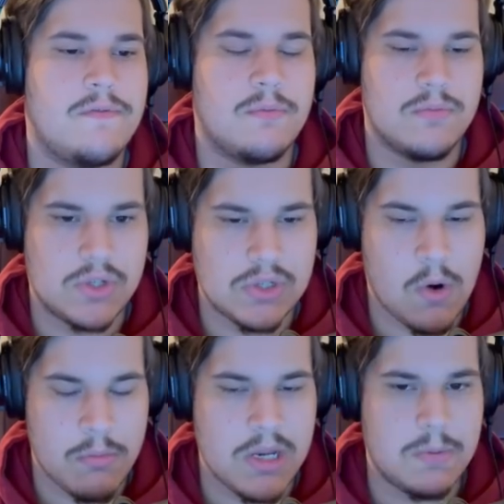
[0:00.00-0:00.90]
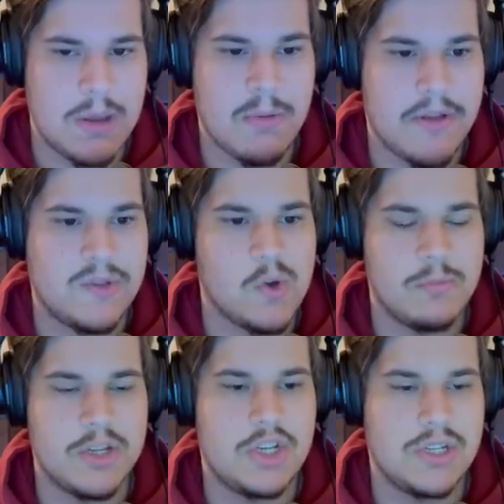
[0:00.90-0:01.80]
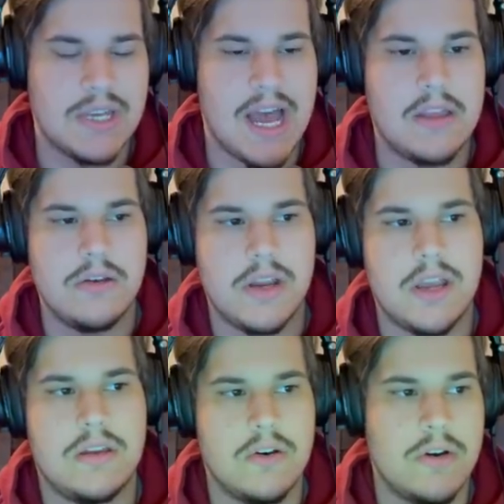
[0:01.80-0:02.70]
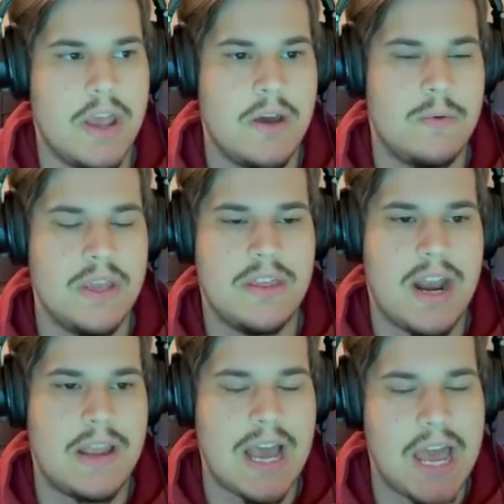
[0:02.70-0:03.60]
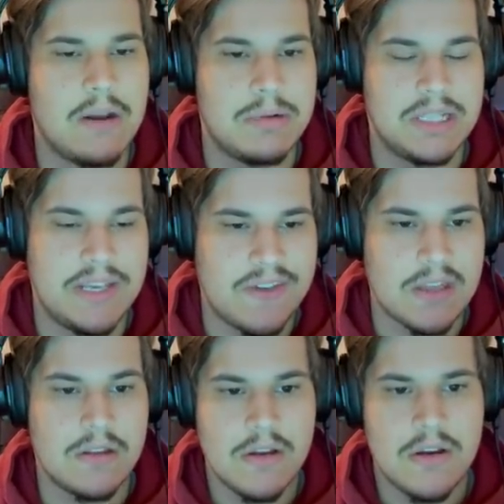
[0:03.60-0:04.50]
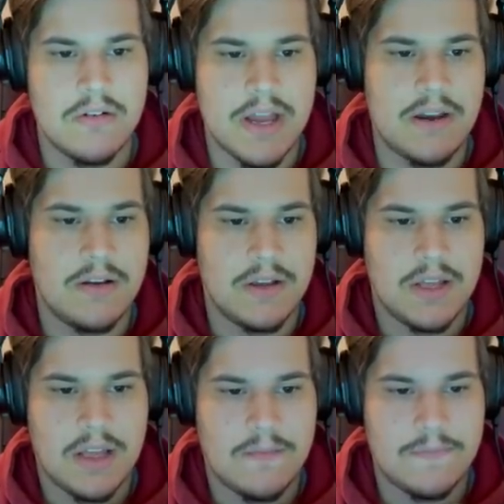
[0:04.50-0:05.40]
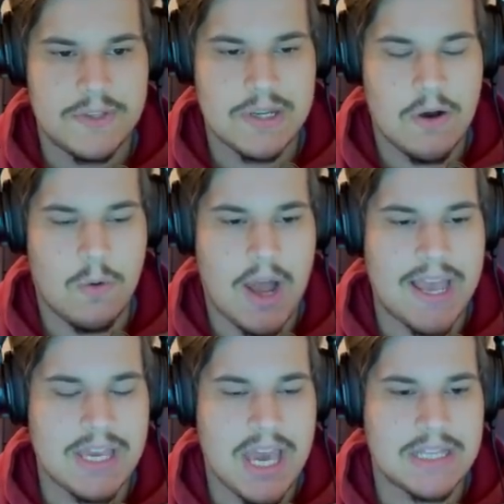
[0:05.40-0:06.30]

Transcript: so many people have told me she's got good AoE that I kind of believe it, right? So I can't